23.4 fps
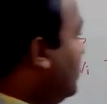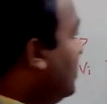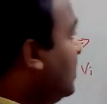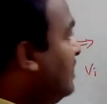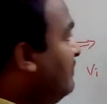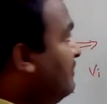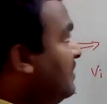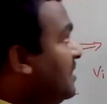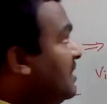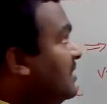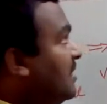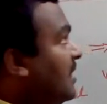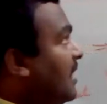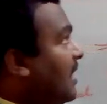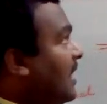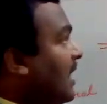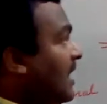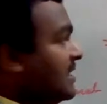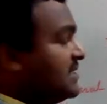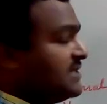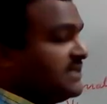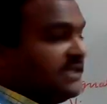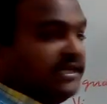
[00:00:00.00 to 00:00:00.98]
given
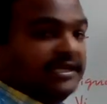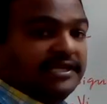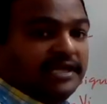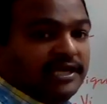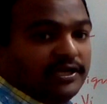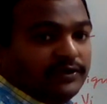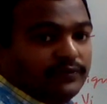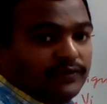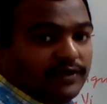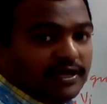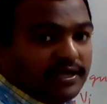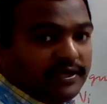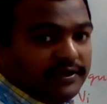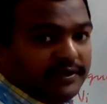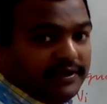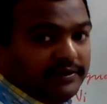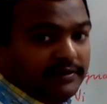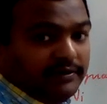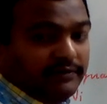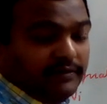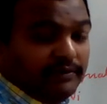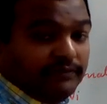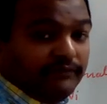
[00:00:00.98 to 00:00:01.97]
RC network
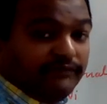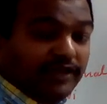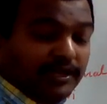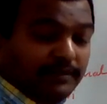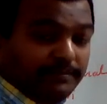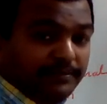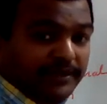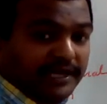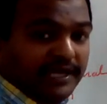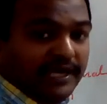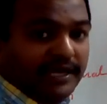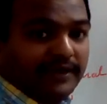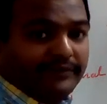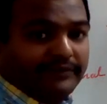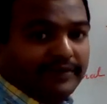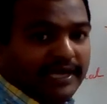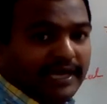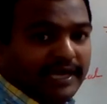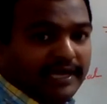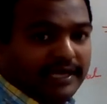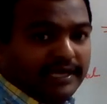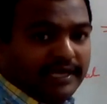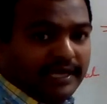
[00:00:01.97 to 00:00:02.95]
will behave
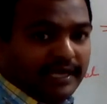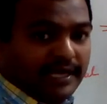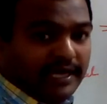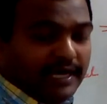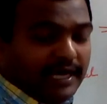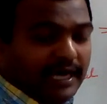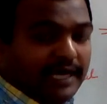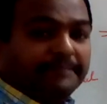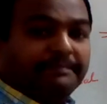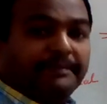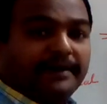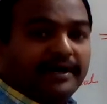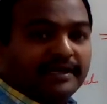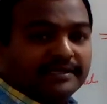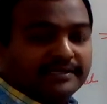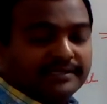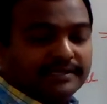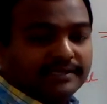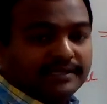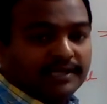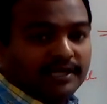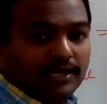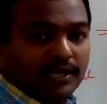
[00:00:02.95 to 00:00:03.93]
like a high
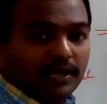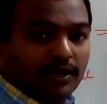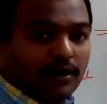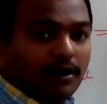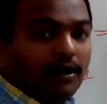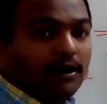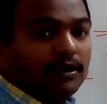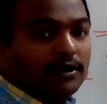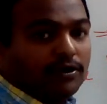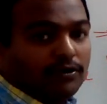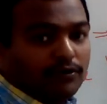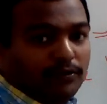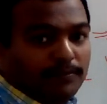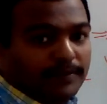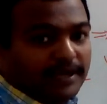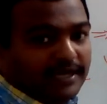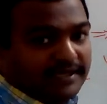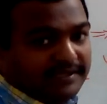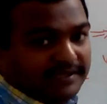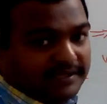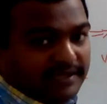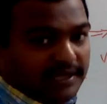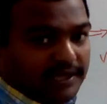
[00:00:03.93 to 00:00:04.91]
pass or low
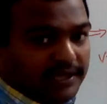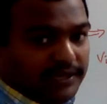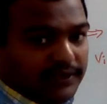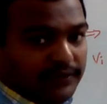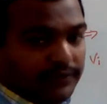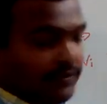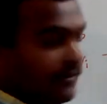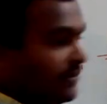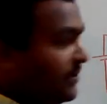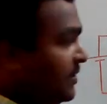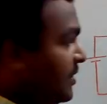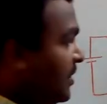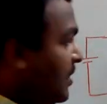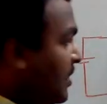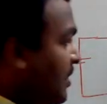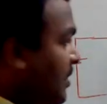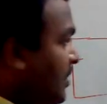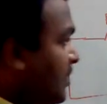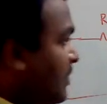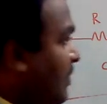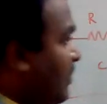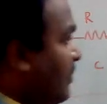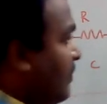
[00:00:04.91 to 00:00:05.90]
pass circuit.
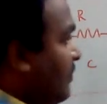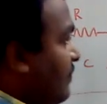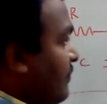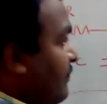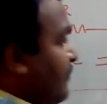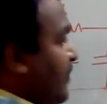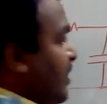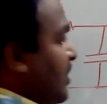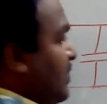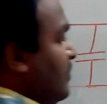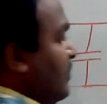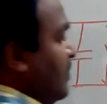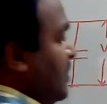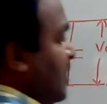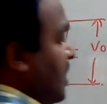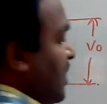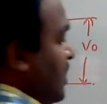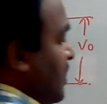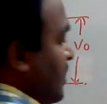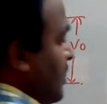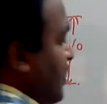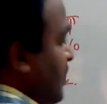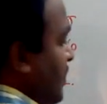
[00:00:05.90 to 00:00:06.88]
Now we know
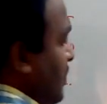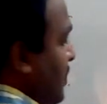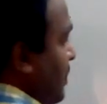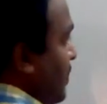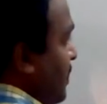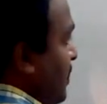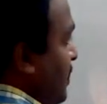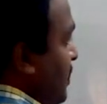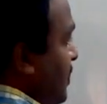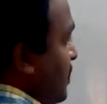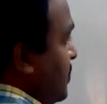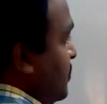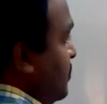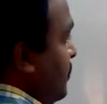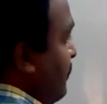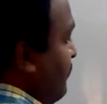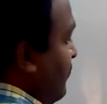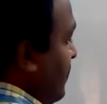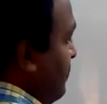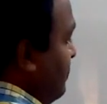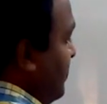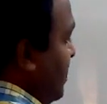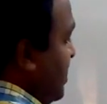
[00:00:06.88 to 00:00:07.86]
that, so
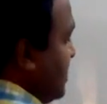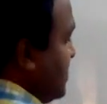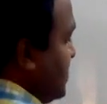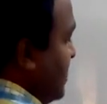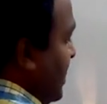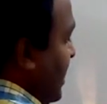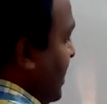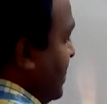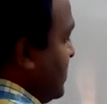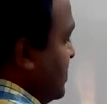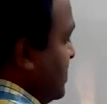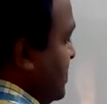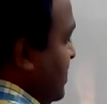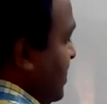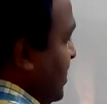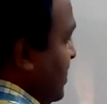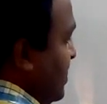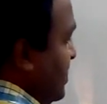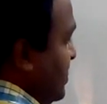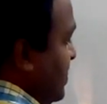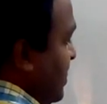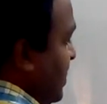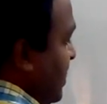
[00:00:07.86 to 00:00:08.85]
from this Xc
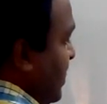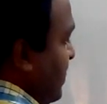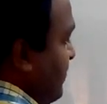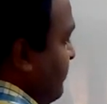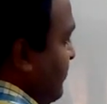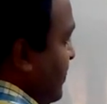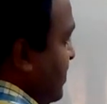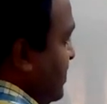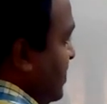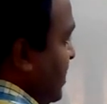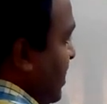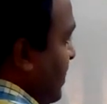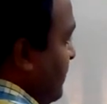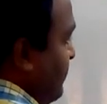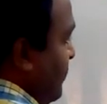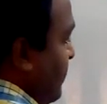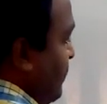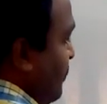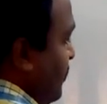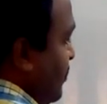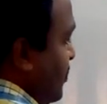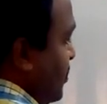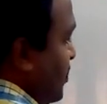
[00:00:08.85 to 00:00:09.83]
is inversely
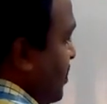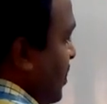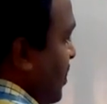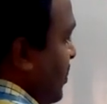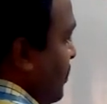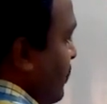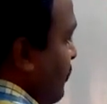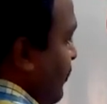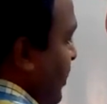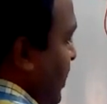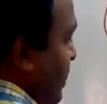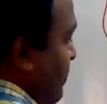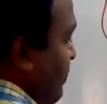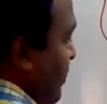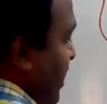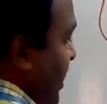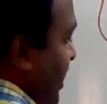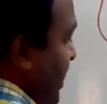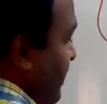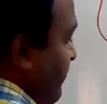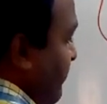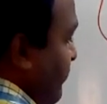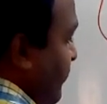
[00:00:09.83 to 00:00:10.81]
proportional to 1 by
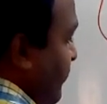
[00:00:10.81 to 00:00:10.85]
F.